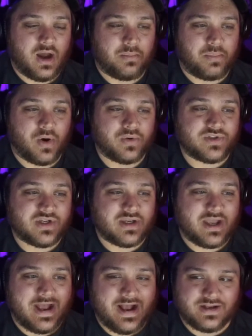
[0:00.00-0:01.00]

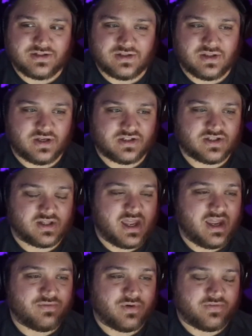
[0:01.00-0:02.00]
posing as the
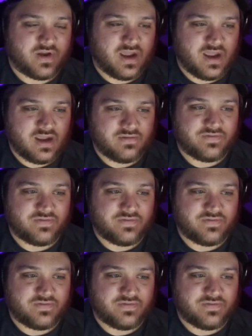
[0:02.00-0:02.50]
slave of a